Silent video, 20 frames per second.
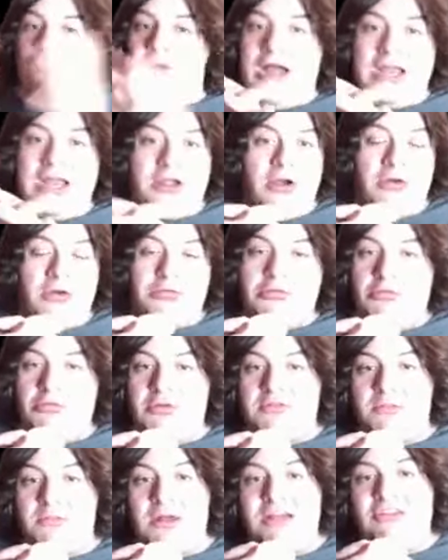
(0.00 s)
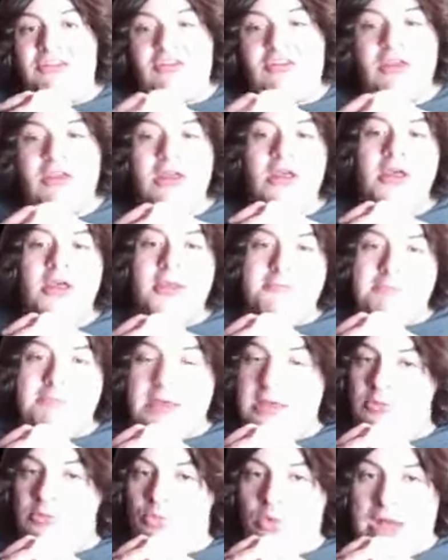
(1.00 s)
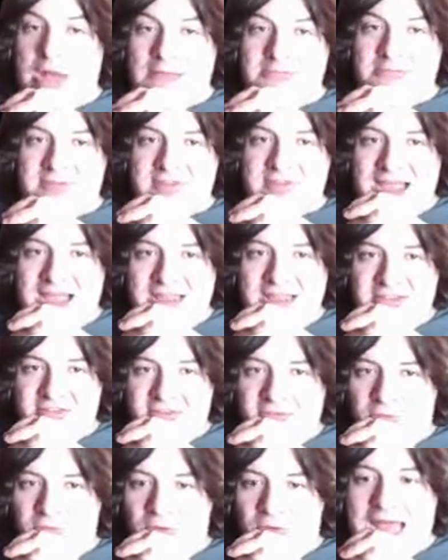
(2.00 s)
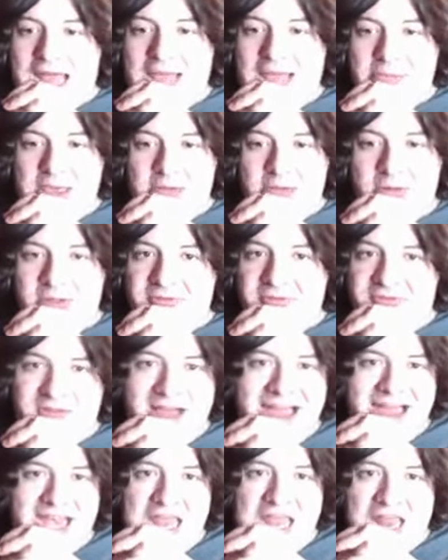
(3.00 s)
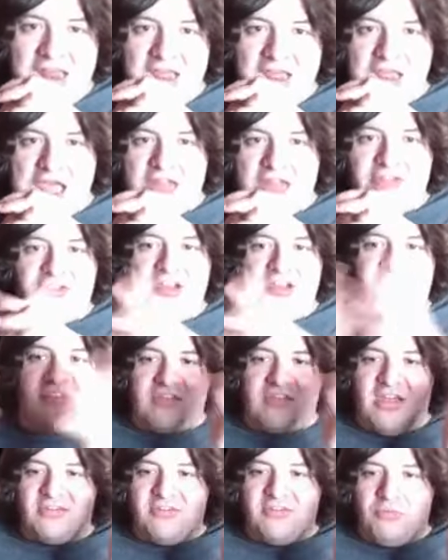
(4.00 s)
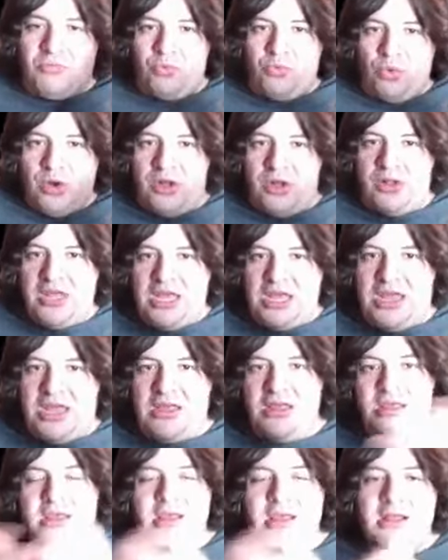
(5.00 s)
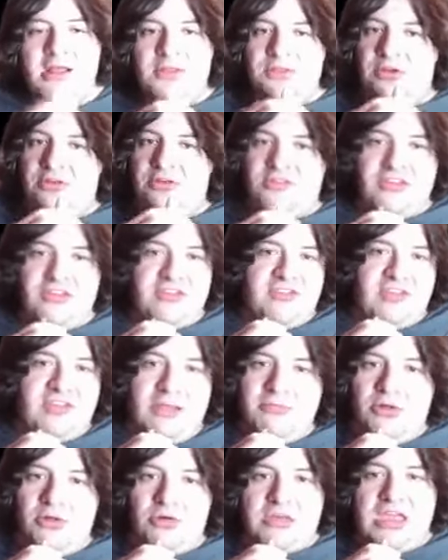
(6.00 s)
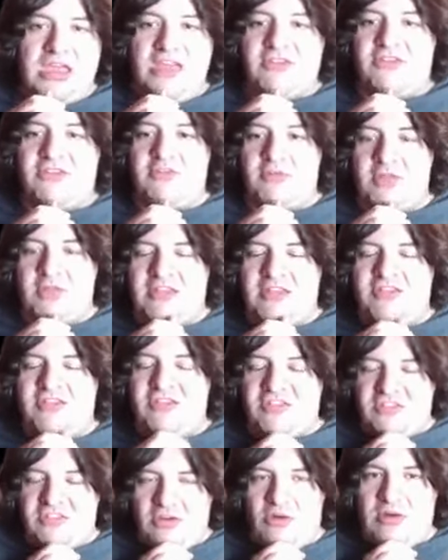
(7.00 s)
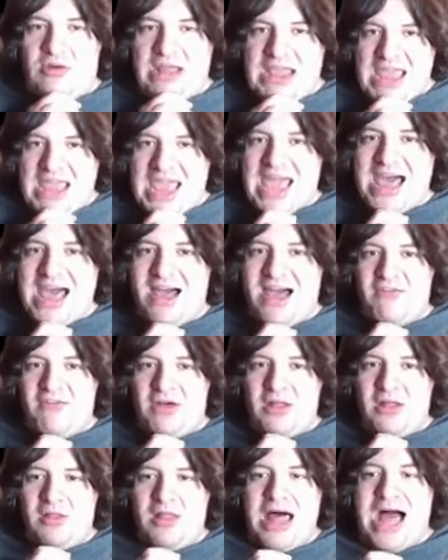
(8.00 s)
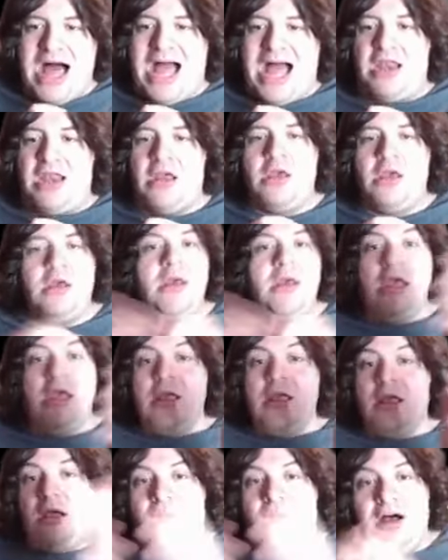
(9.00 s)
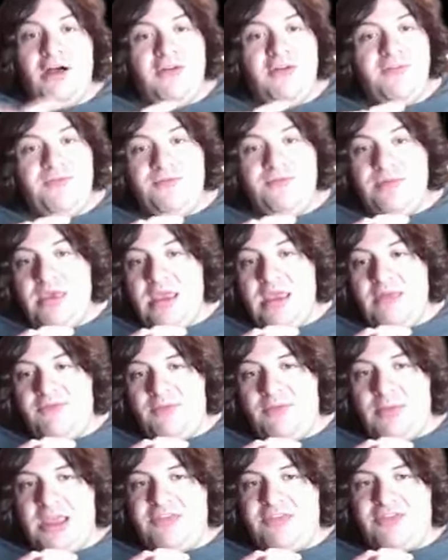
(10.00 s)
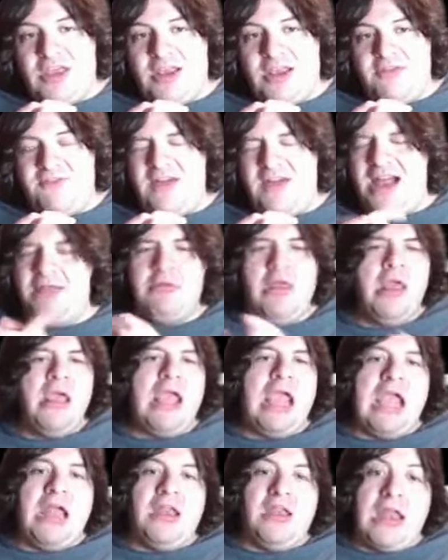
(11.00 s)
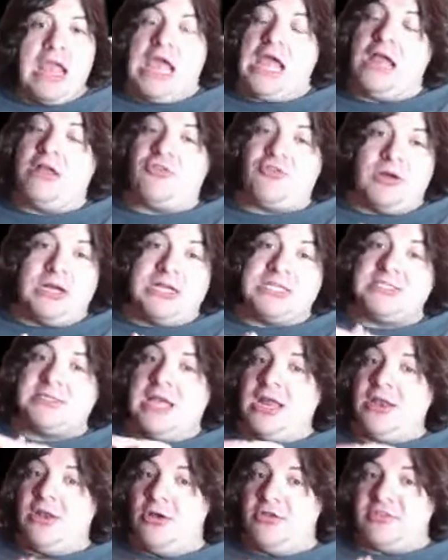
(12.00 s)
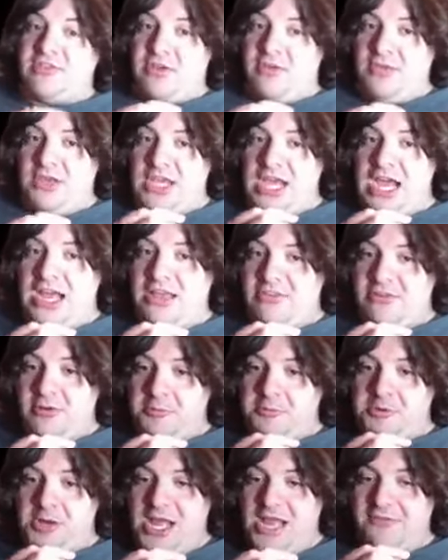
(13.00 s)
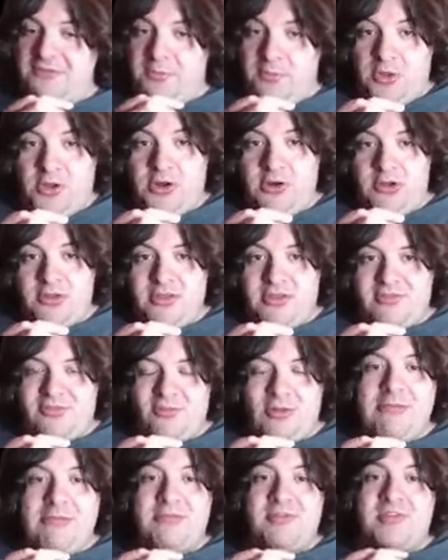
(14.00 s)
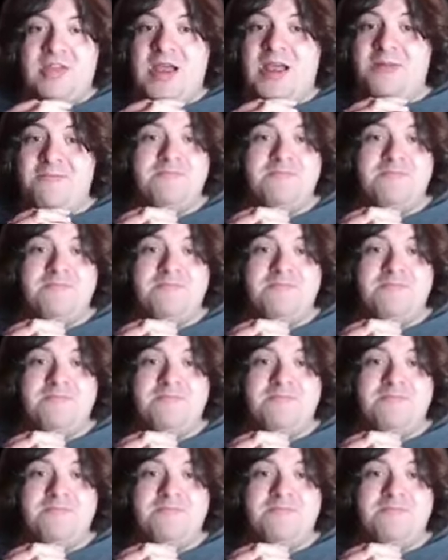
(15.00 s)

to go through as much websites of what I'm able to find, and they, it just doesn't really. There's just some locations where they just don't have a lot of information I could find. And and trust me, I know some of you guys are probably familiar with this website.